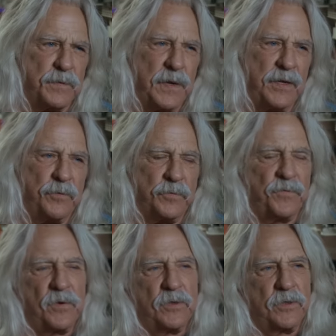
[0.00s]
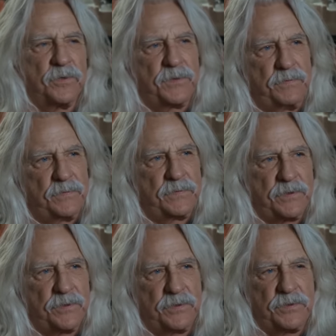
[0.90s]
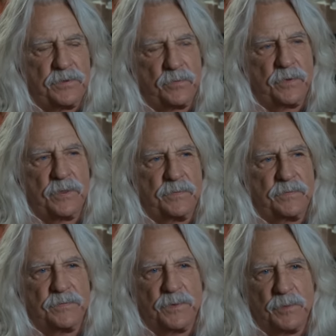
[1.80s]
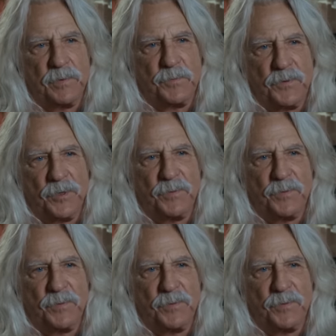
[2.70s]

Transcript: tanks were in fairly good condition when I put them up there,